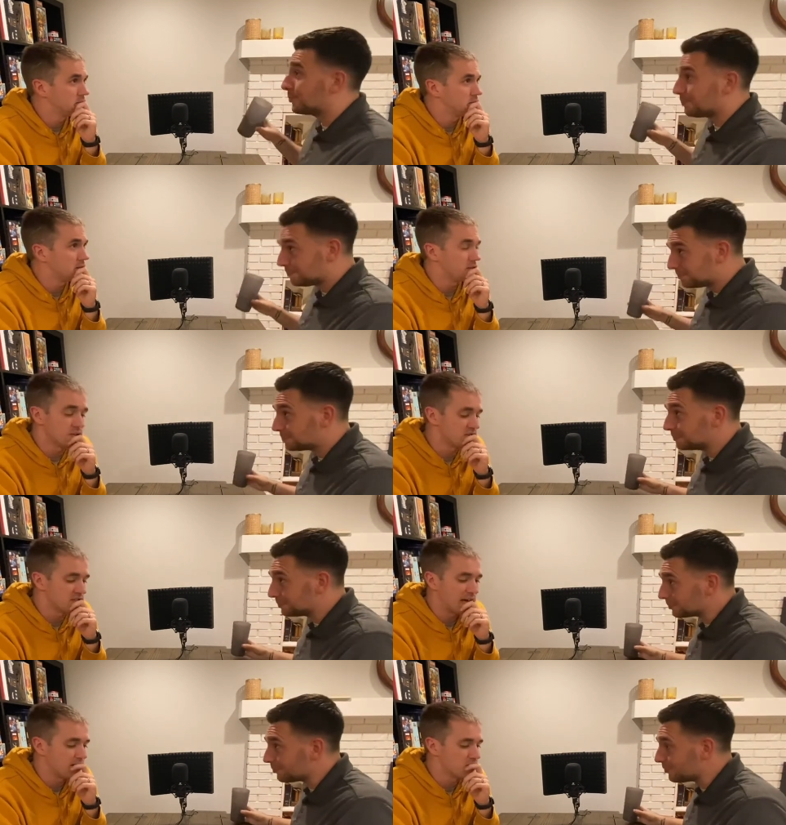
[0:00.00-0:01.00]
Speaker 1: They're
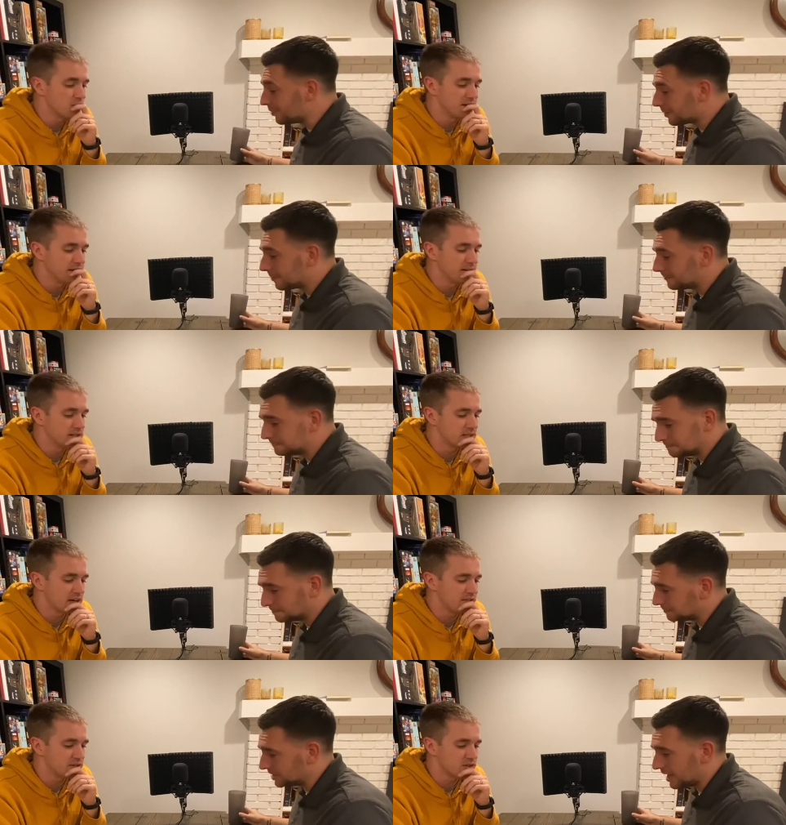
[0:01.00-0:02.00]
just out of print and
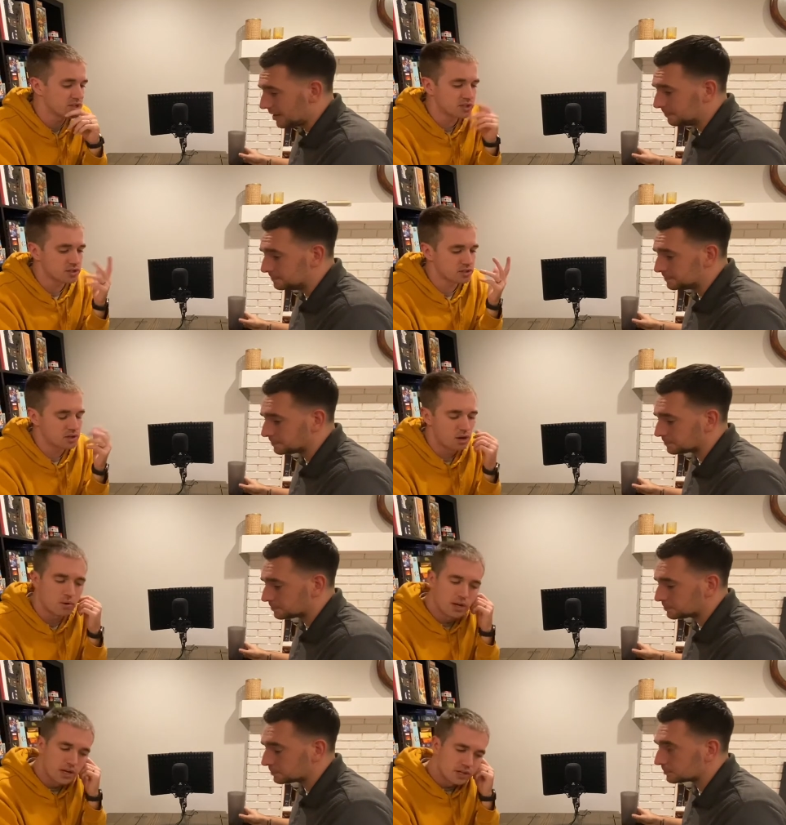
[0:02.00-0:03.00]
stuff. It yeah. Just,
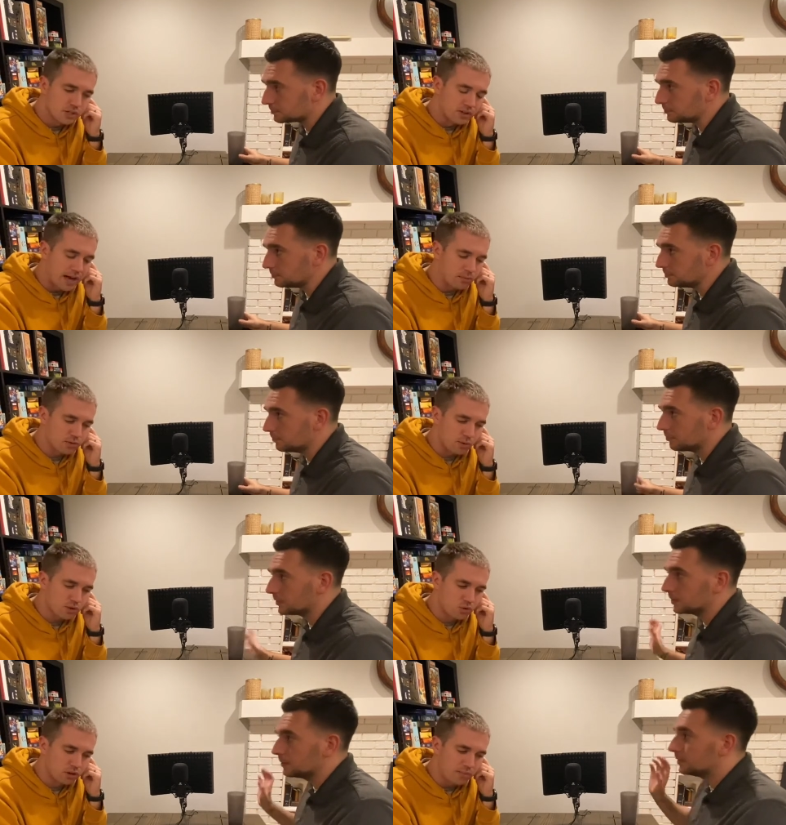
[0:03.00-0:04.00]
so so that was what
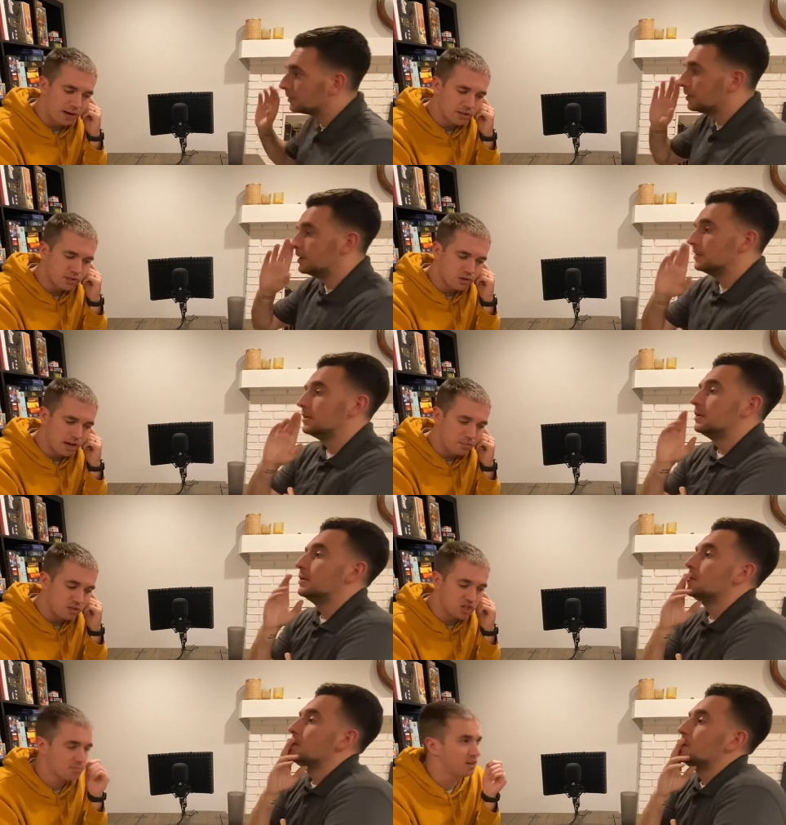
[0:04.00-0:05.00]
was cool about it too. Had
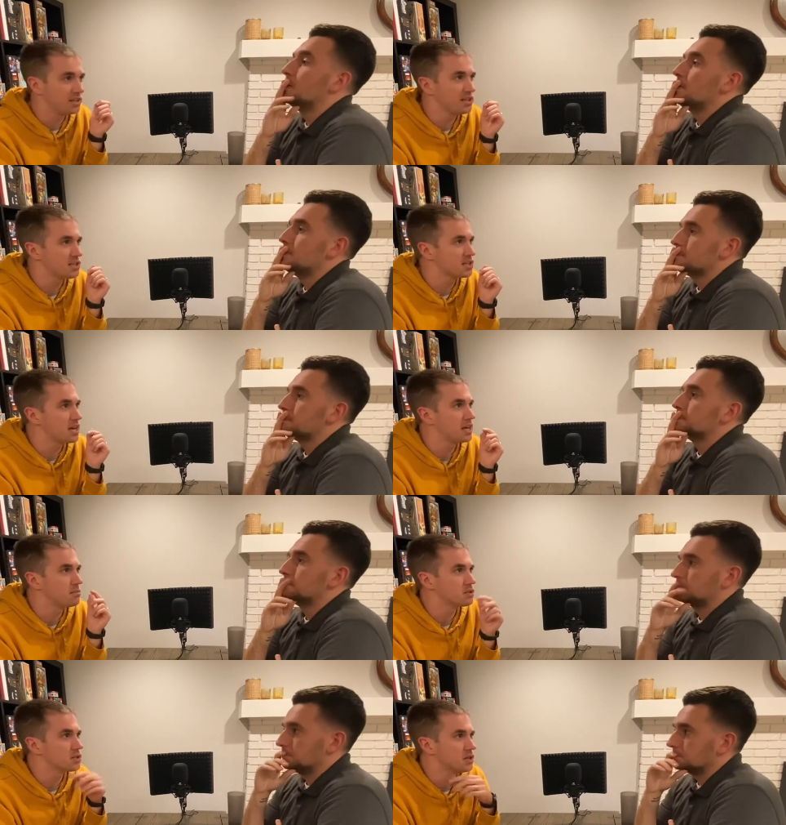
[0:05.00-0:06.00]
we just played these
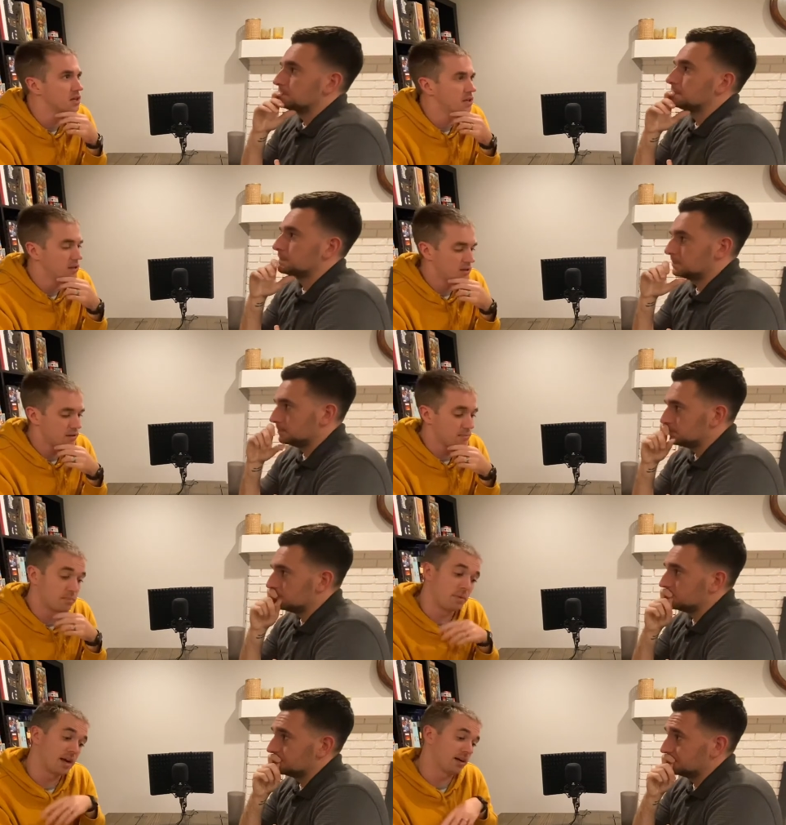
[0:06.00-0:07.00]
games,
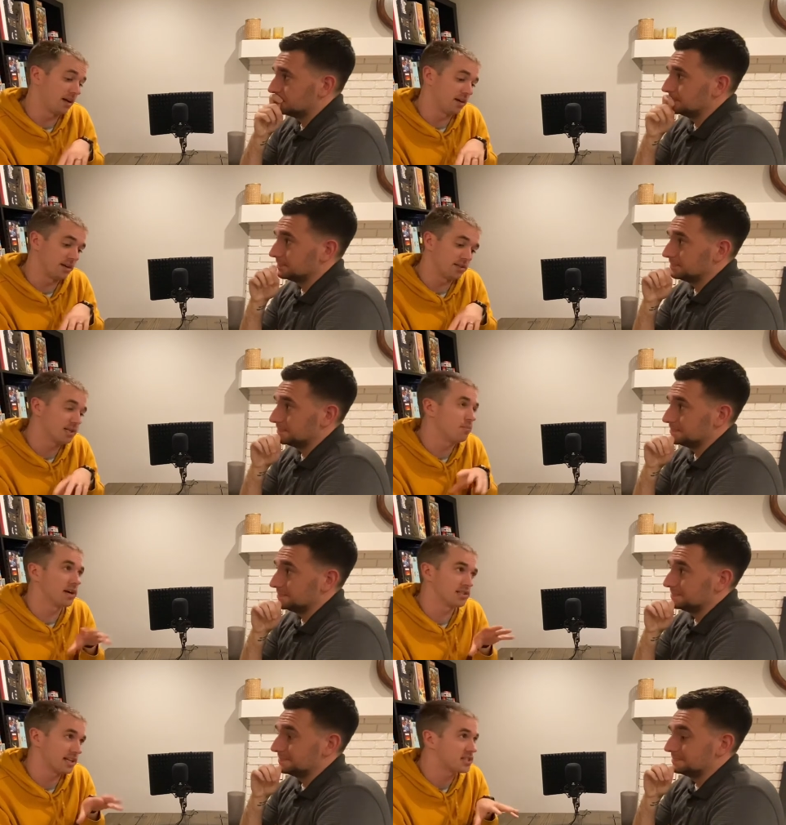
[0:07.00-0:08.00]
man, I, in some
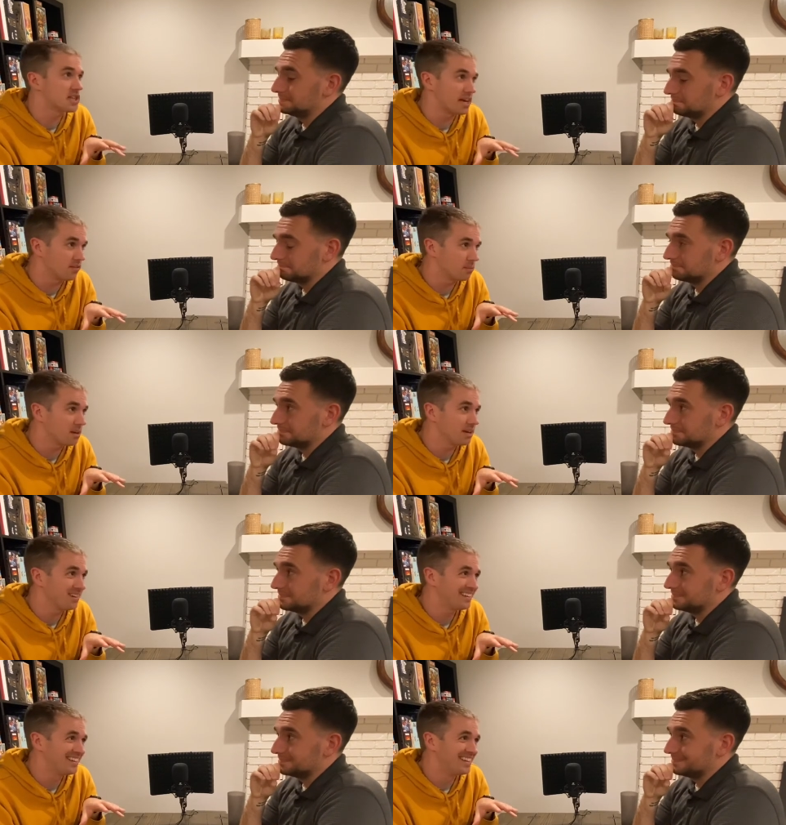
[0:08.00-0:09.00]
ways that's saving
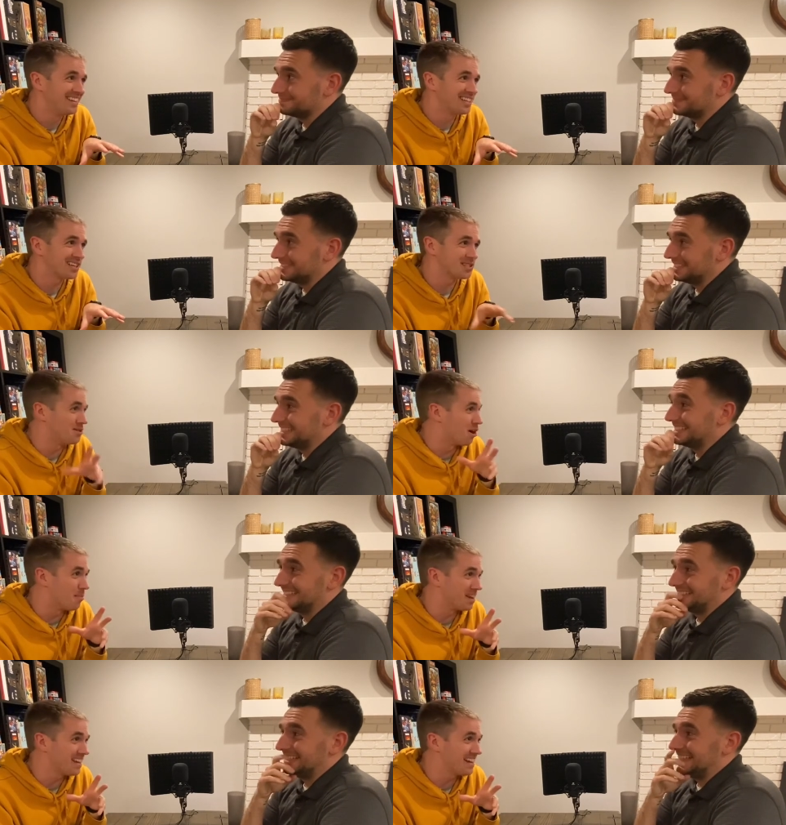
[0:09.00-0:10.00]
me because you know
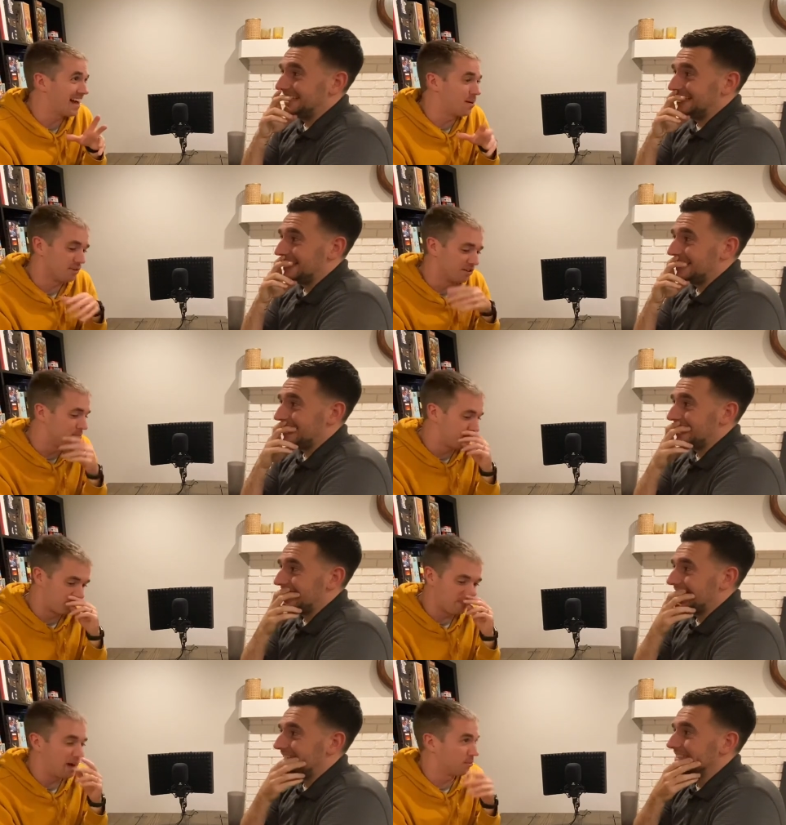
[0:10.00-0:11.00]
me, yeah. I would have
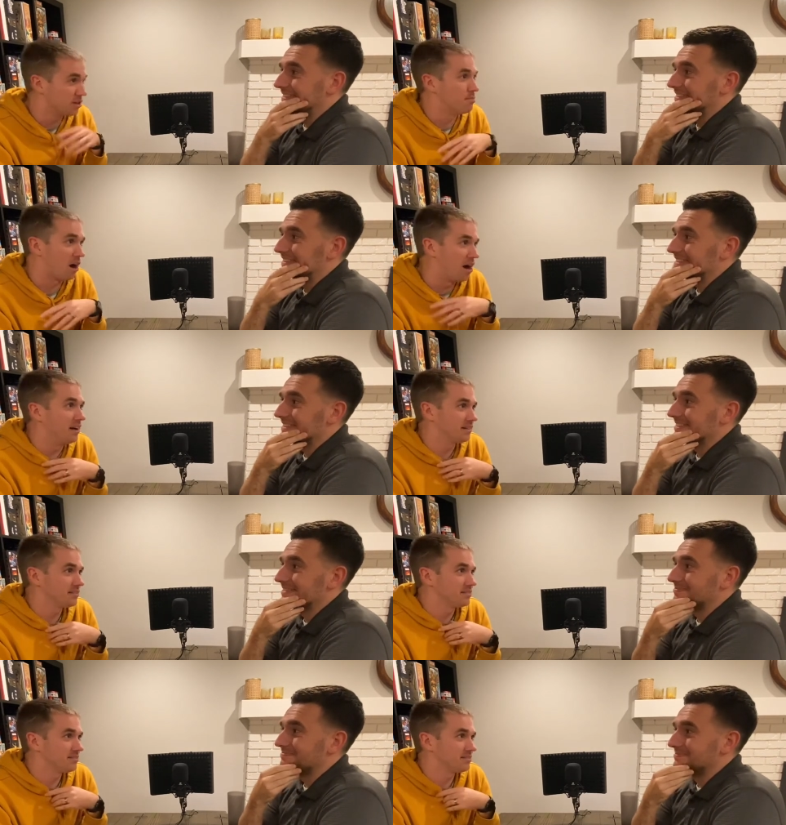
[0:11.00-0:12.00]
I would have bought
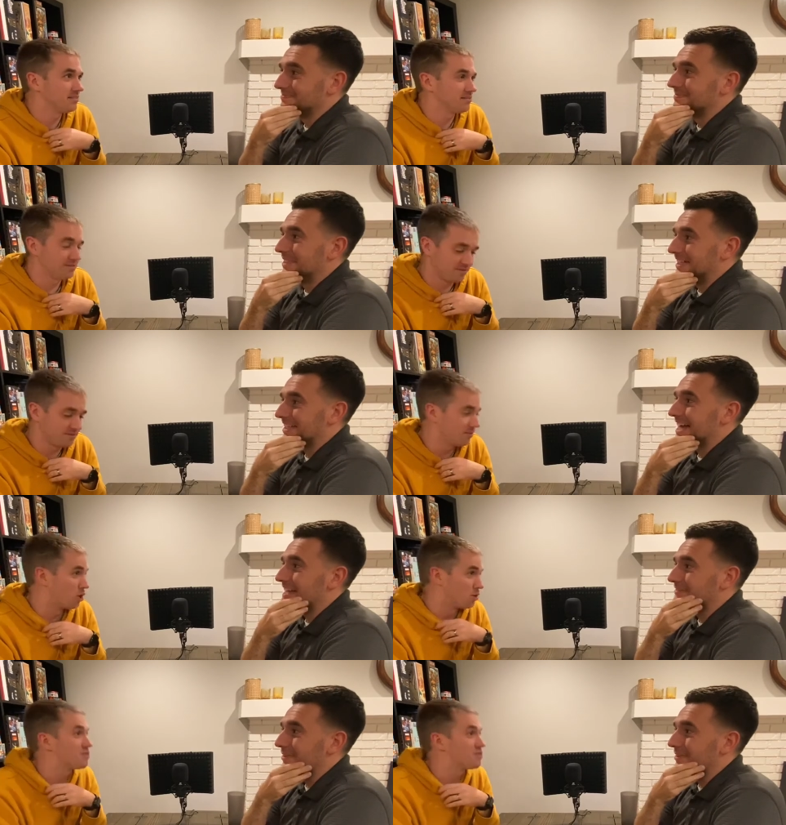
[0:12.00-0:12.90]
a lot those